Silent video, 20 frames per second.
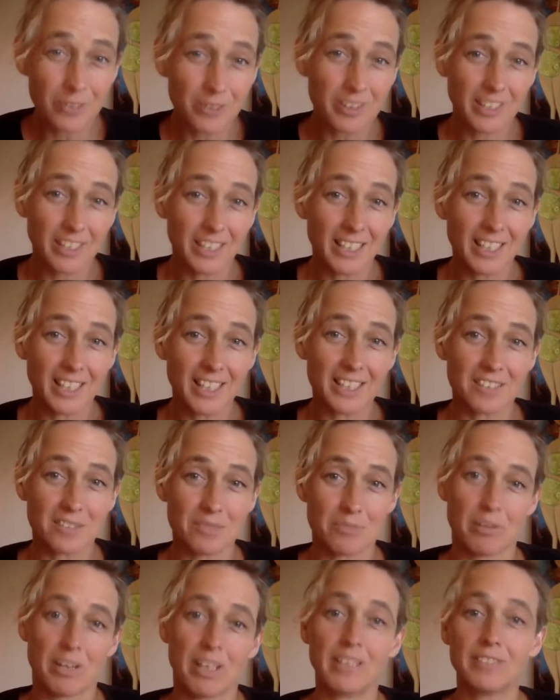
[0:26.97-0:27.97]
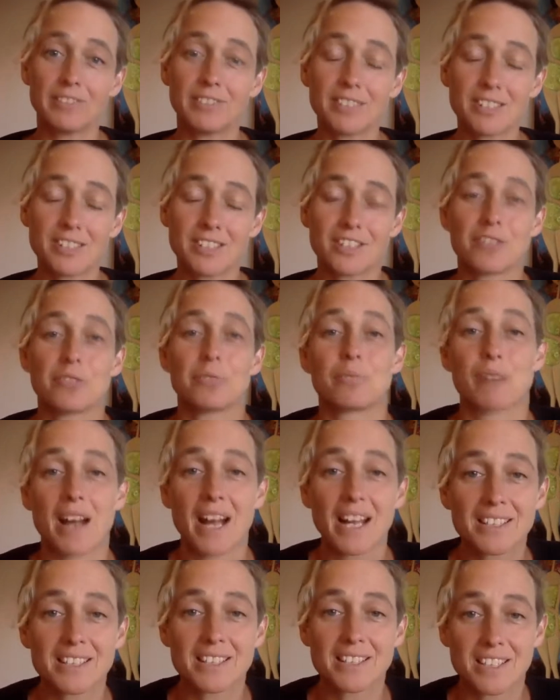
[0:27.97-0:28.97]
thinking is relevant to your
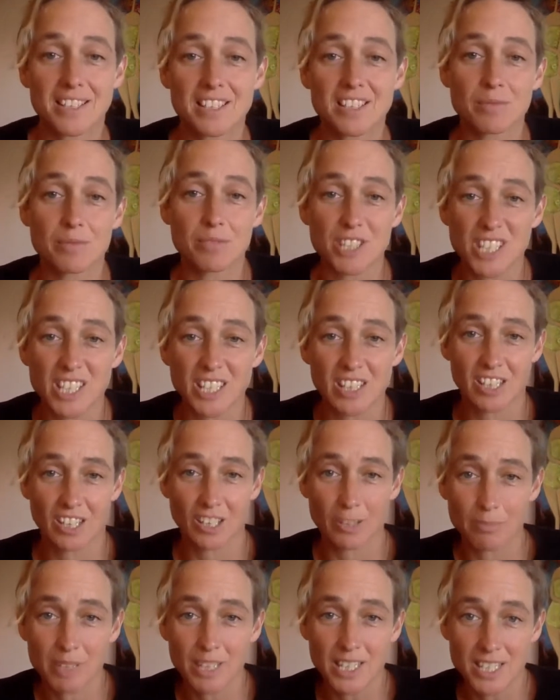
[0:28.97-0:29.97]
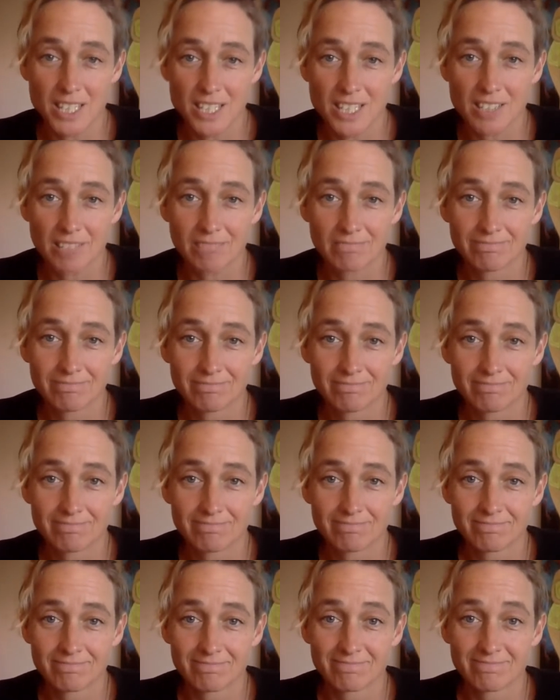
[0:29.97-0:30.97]
practice as a music therapist?
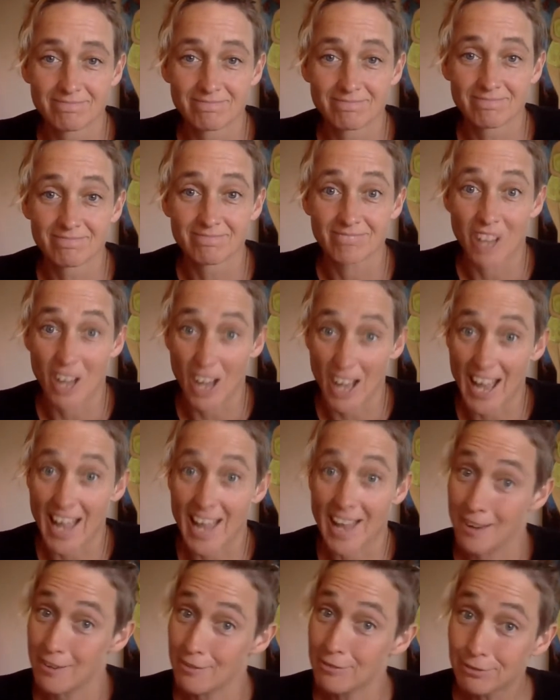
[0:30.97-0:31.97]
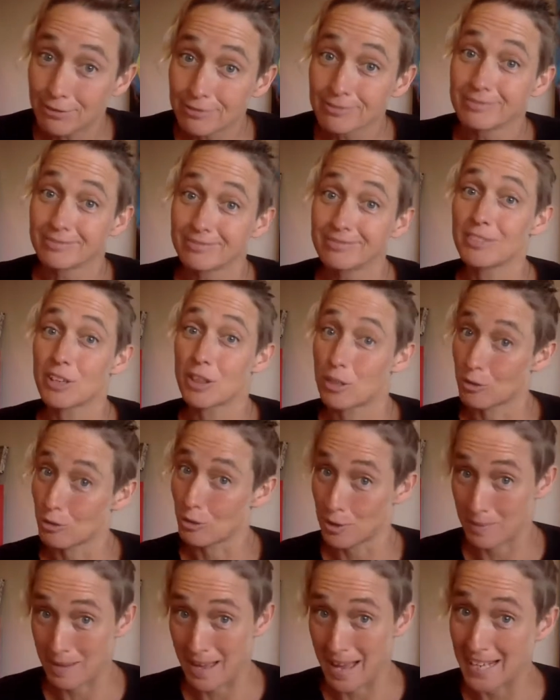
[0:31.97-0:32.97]
I have
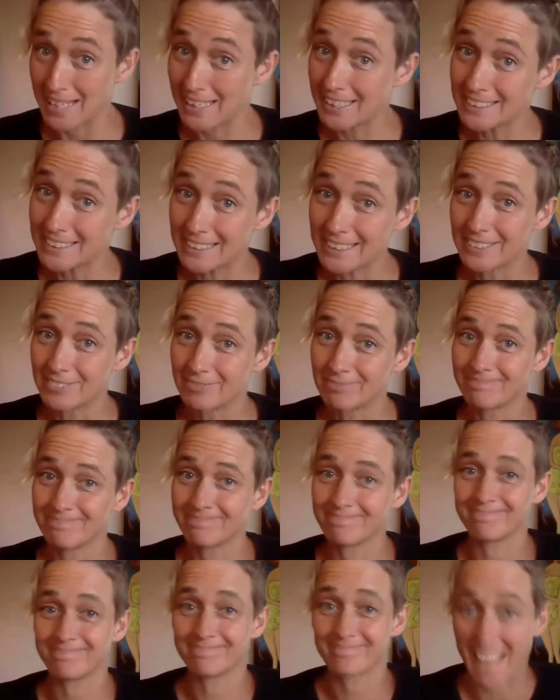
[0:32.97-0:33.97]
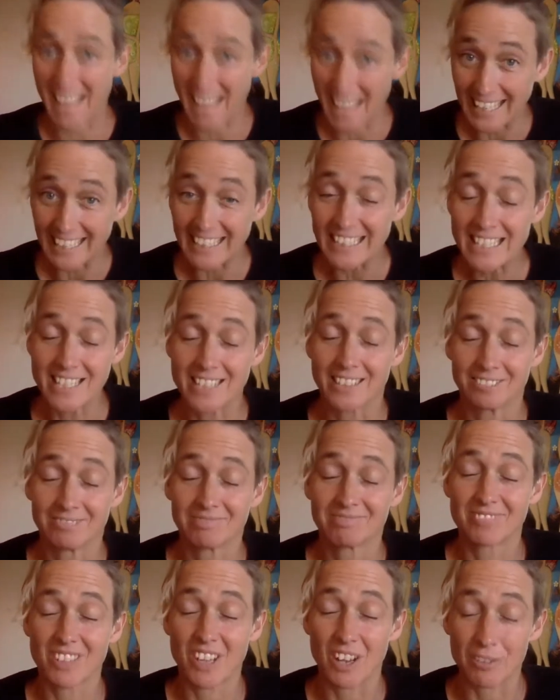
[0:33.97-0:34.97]
thought about it, and
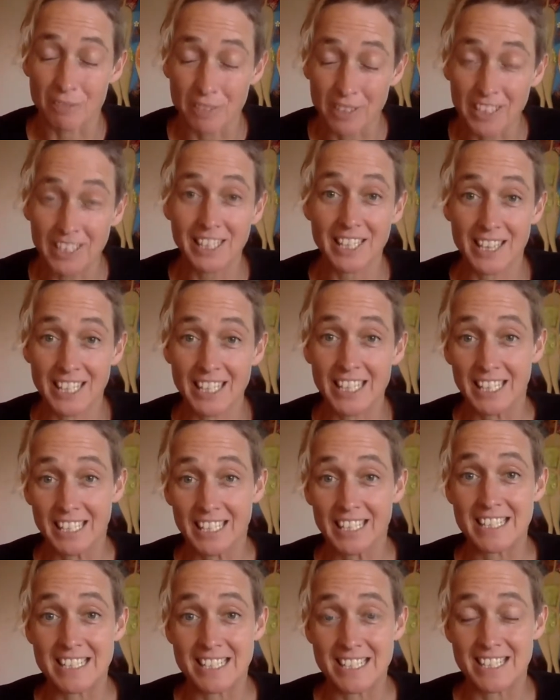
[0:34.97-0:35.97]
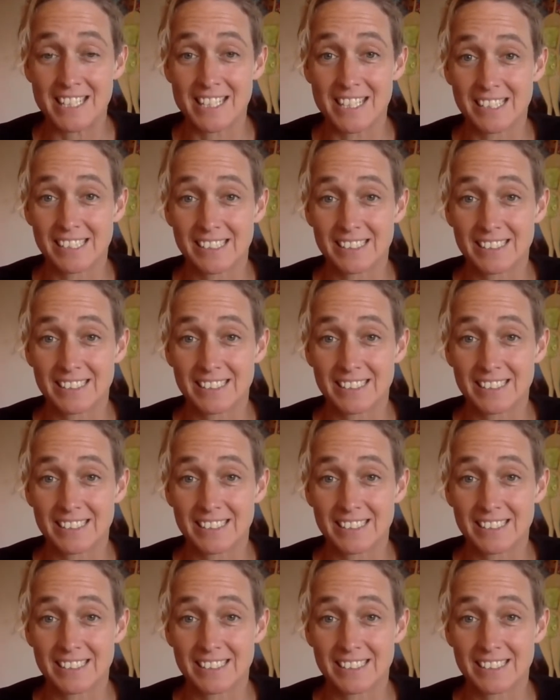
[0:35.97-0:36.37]
I really think it is.